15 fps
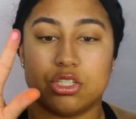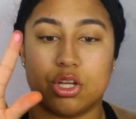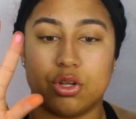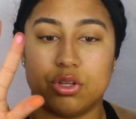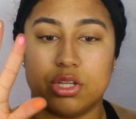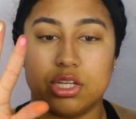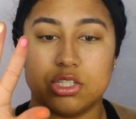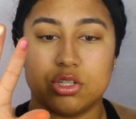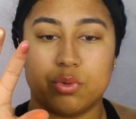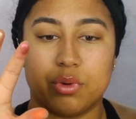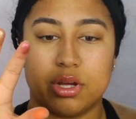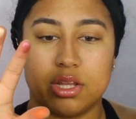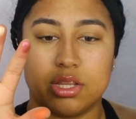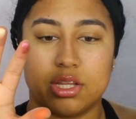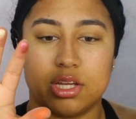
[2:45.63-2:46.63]
So these are
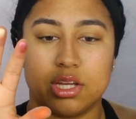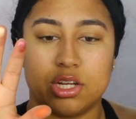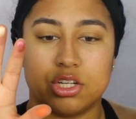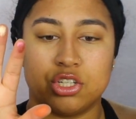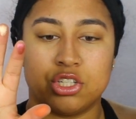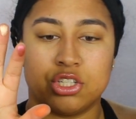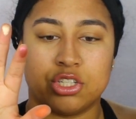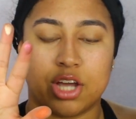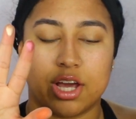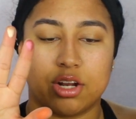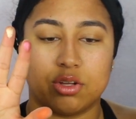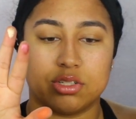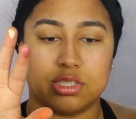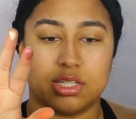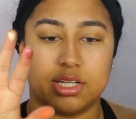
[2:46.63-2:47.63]
what the
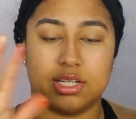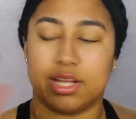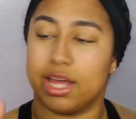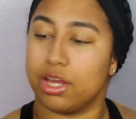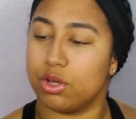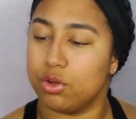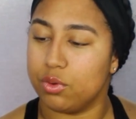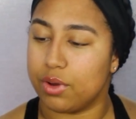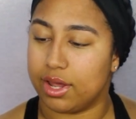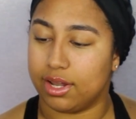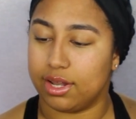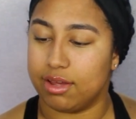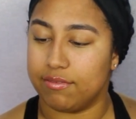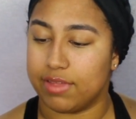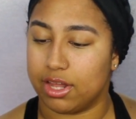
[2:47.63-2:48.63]
shadows look like. Ooh, I
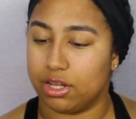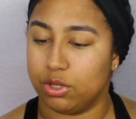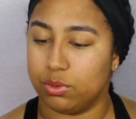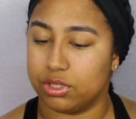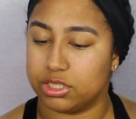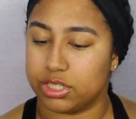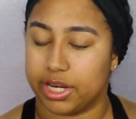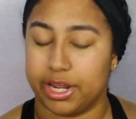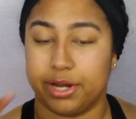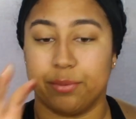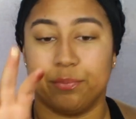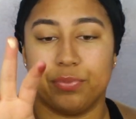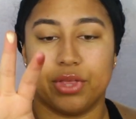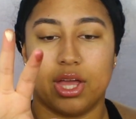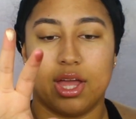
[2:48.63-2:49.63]
love that Lua shade.
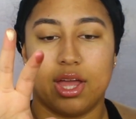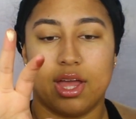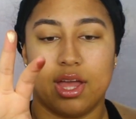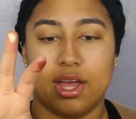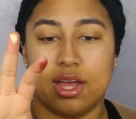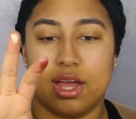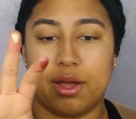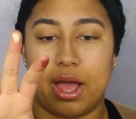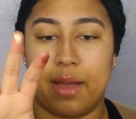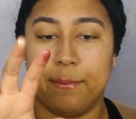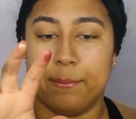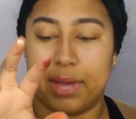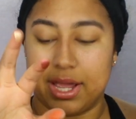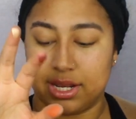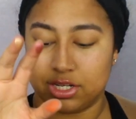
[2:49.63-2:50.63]
I
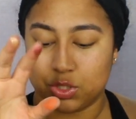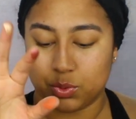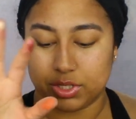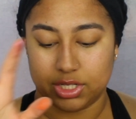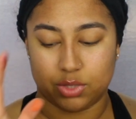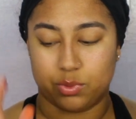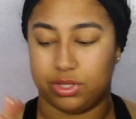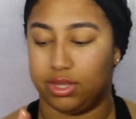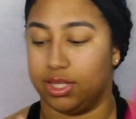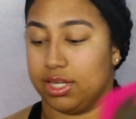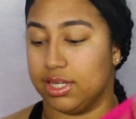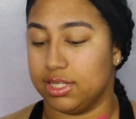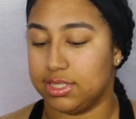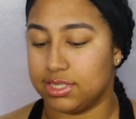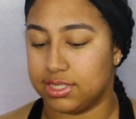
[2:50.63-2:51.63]
might do a look with
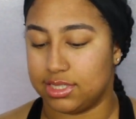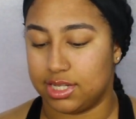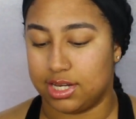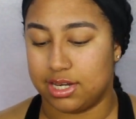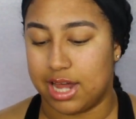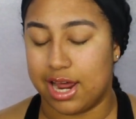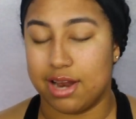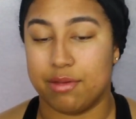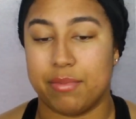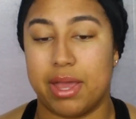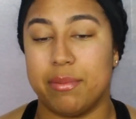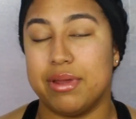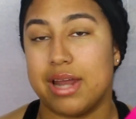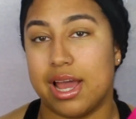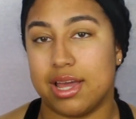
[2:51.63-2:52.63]
this.
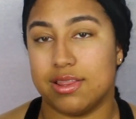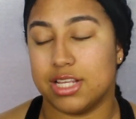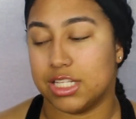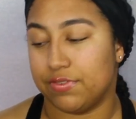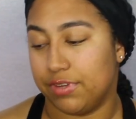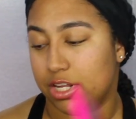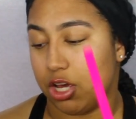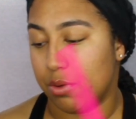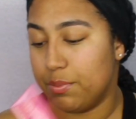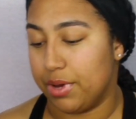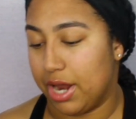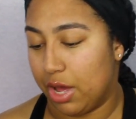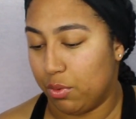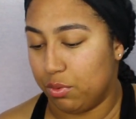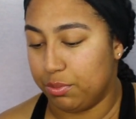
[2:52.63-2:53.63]
Maybe not in this video,
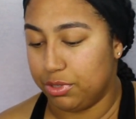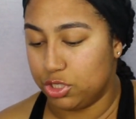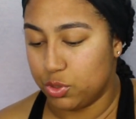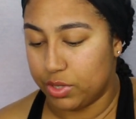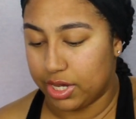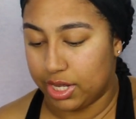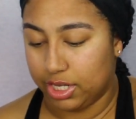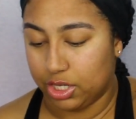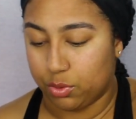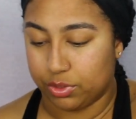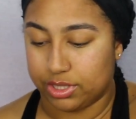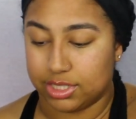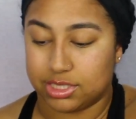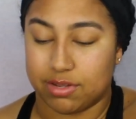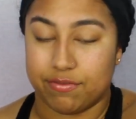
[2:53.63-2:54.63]
but I will be doing a look
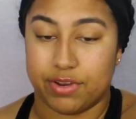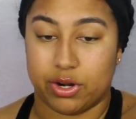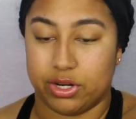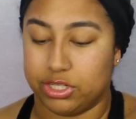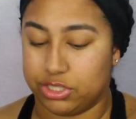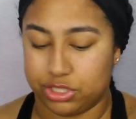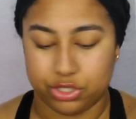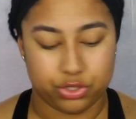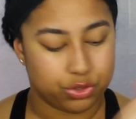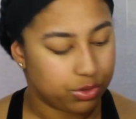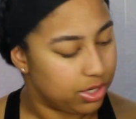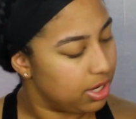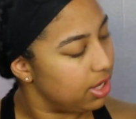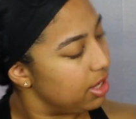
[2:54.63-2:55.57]
with this very soon.